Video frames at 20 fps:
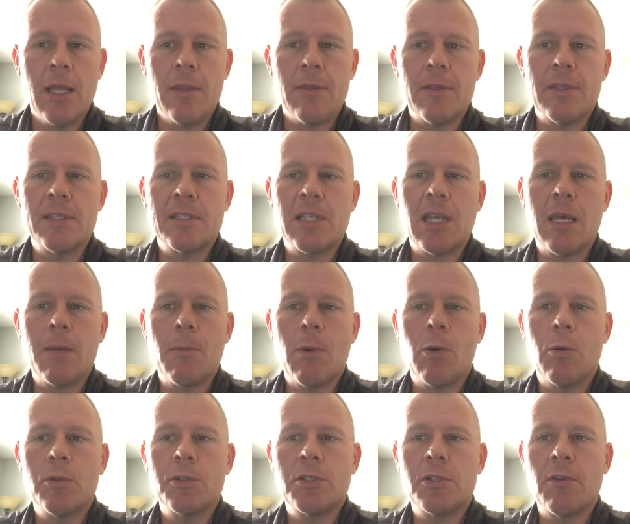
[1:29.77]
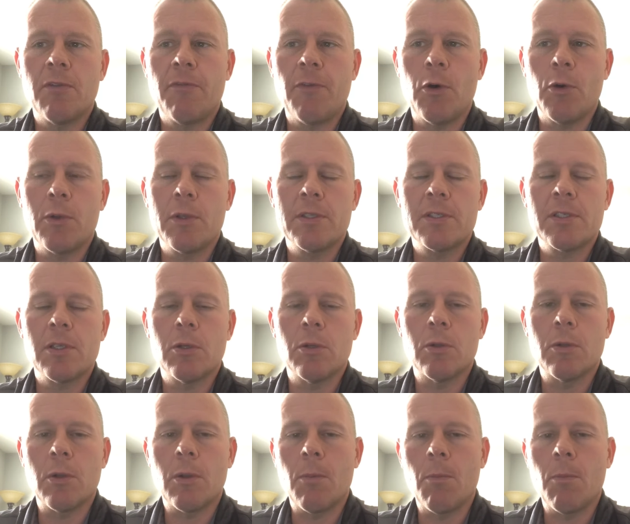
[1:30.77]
This time I want you to focus on